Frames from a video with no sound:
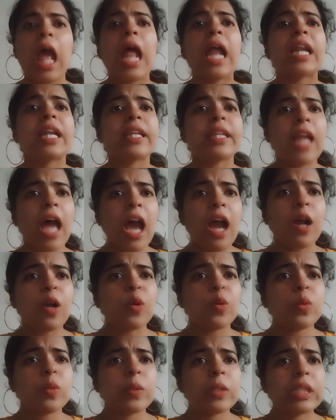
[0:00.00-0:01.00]

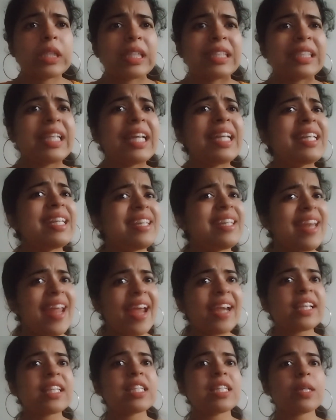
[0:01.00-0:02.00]
Now, the
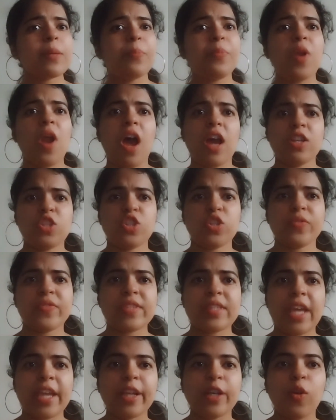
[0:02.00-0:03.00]
next branch of
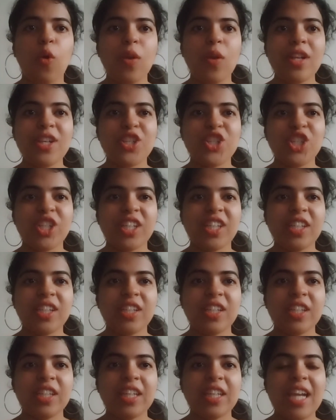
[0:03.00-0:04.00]
psychology
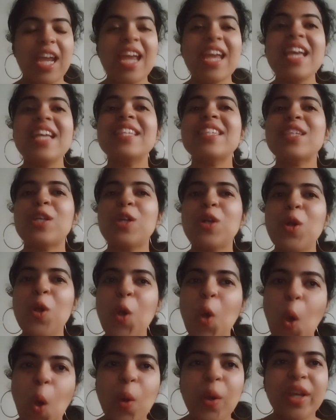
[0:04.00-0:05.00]
is
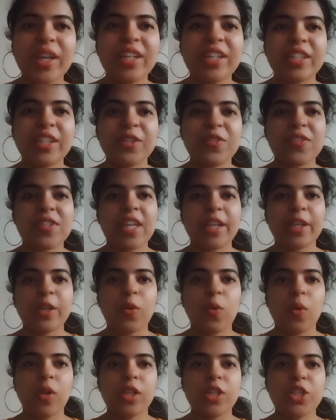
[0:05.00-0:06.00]
cognitive
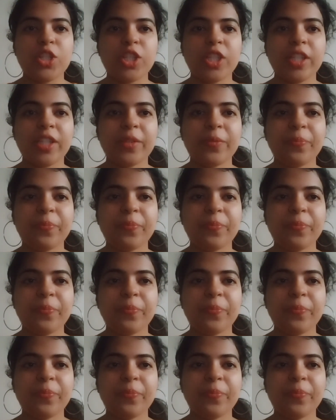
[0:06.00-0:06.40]
psychology.